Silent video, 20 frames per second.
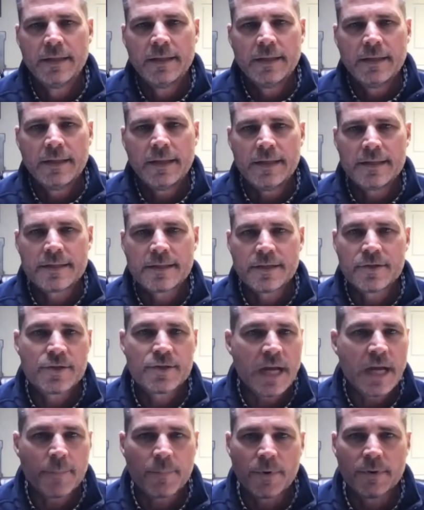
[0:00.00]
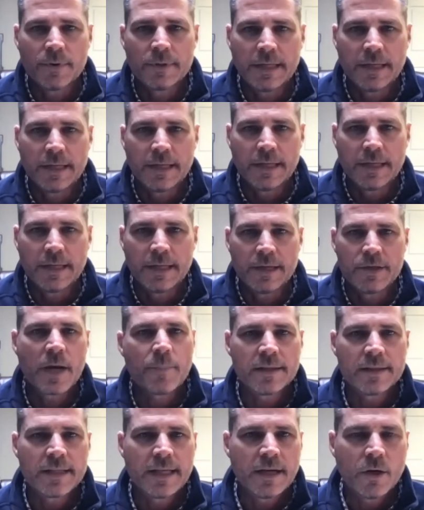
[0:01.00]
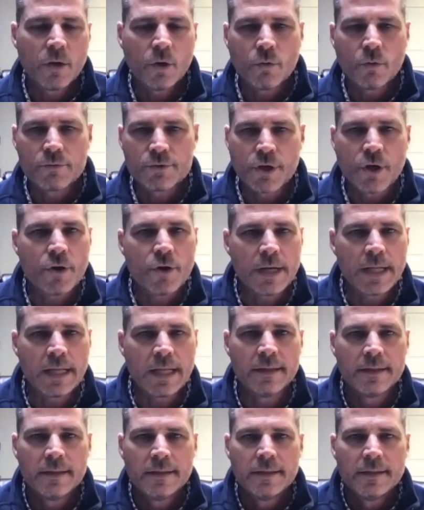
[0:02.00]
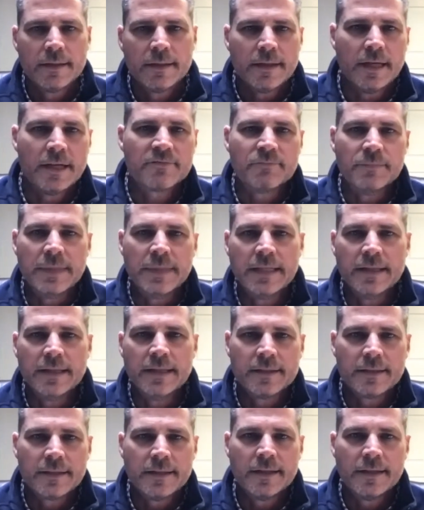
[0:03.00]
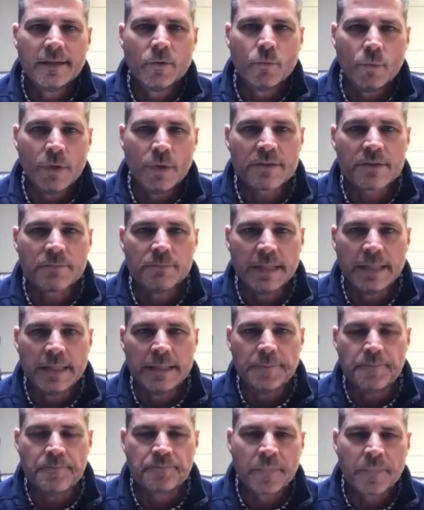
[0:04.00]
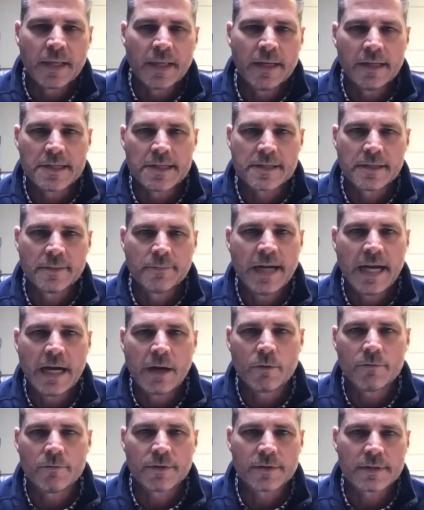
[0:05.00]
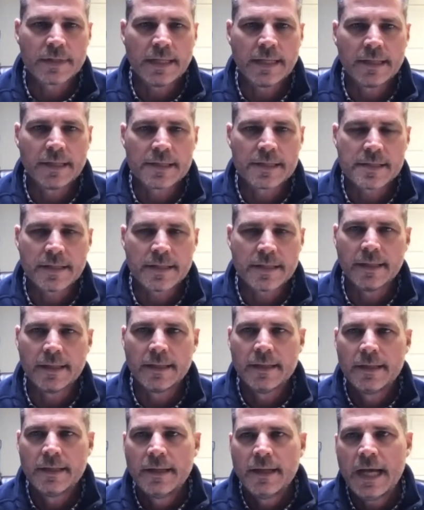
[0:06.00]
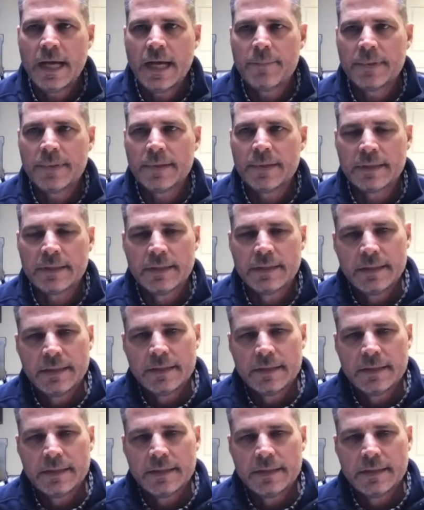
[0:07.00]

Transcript: He's the shepherd, and he's shepherding that whole journey of men uh, with men, and it's a powerful thing to see happen.